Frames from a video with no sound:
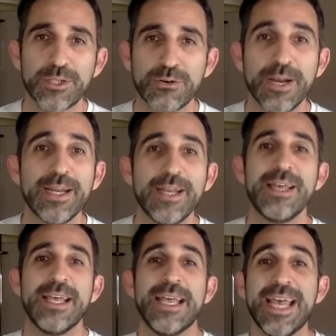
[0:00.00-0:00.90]
Great.
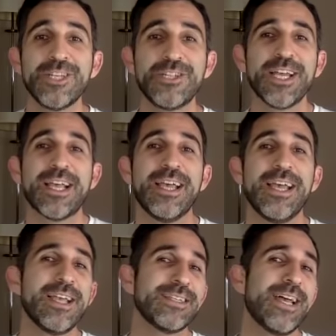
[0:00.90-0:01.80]
Hey, Jake.
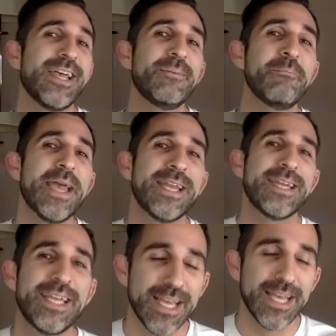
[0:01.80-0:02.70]
Hey,
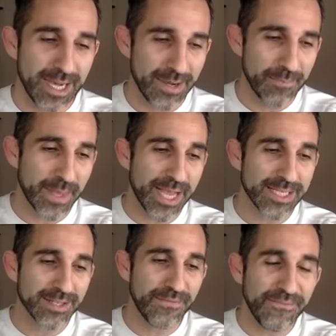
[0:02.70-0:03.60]
Mandy.
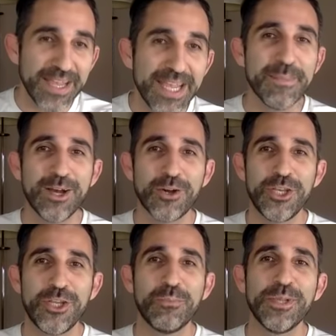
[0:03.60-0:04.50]
As a female, can
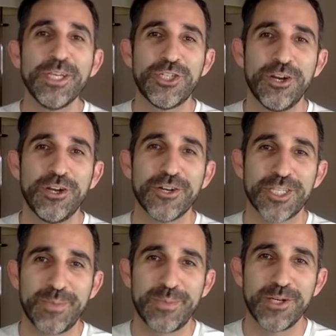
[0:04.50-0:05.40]
you please share your
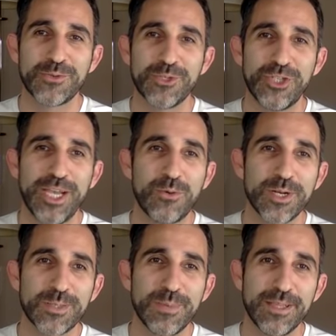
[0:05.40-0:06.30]
experience with Jake, what
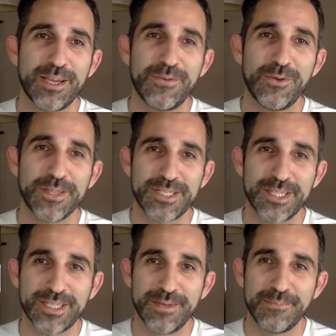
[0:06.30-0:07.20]
it's been like for you on the
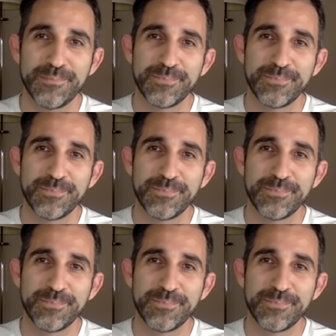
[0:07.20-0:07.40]
system?